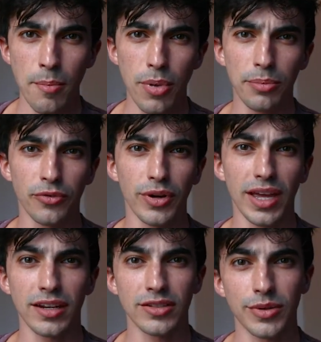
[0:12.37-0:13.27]
But before we
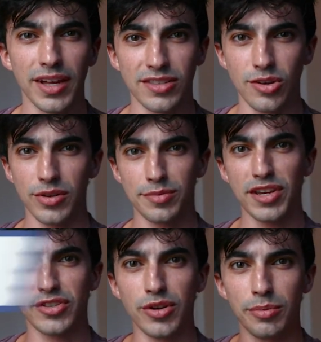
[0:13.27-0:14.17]
get into it, as always,
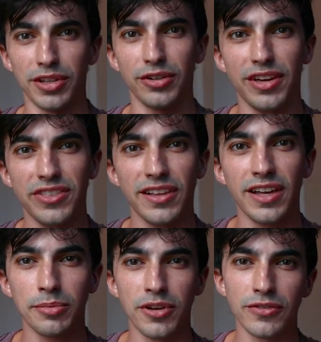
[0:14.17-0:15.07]
make sure you obliterate that
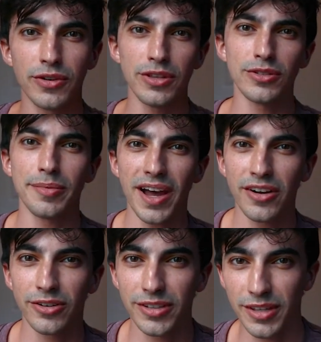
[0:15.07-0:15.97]
like button for the YouTube
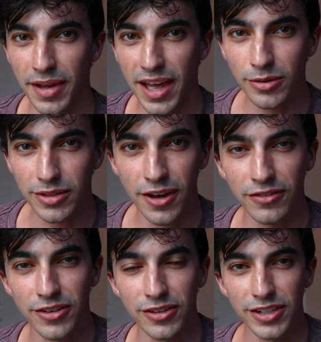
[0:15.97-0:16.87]
algorithm. And without
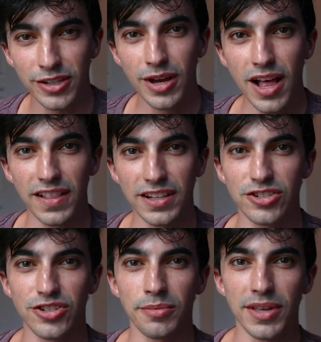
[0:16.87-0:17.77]
further ado,
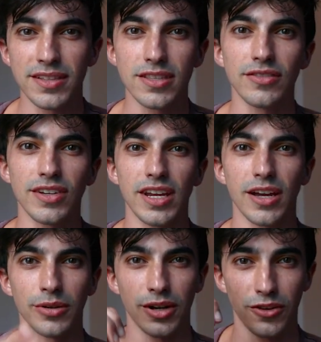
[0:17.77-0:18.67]
let's jump into the
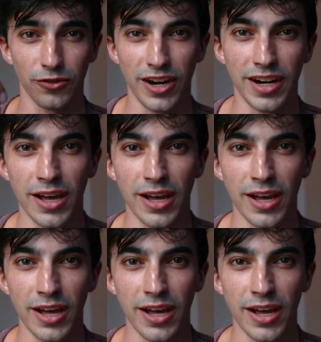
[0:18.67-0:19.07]
video right now.